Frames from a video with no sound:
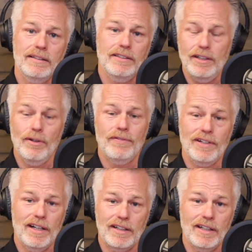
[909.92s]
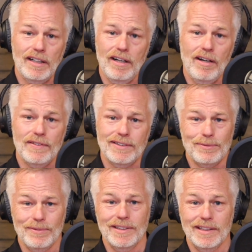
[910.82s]
you know, if you're not good at golf, it's
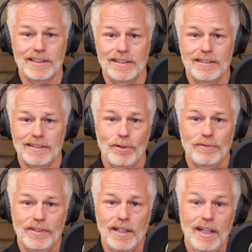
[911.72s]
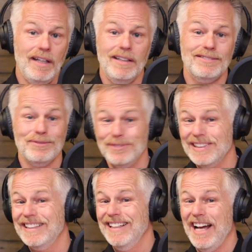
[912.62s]
really no fun, and it's
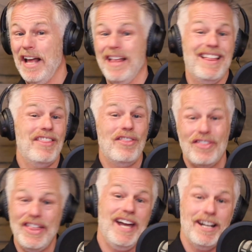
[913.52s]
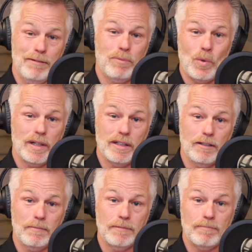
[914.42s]
really not that important to
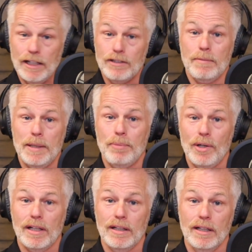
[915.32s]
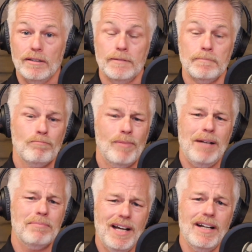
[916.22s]
me. I used to be pretty good, but
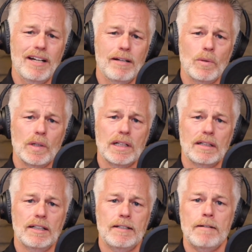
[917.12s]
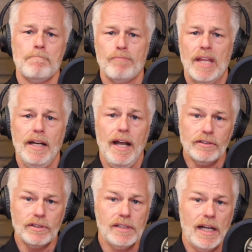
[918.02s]
I'm not anymore. And
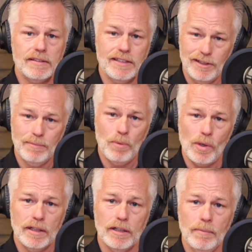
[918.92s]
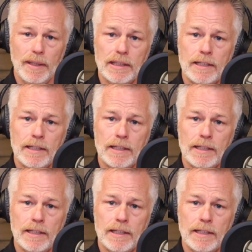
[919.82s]
exercise is important to me.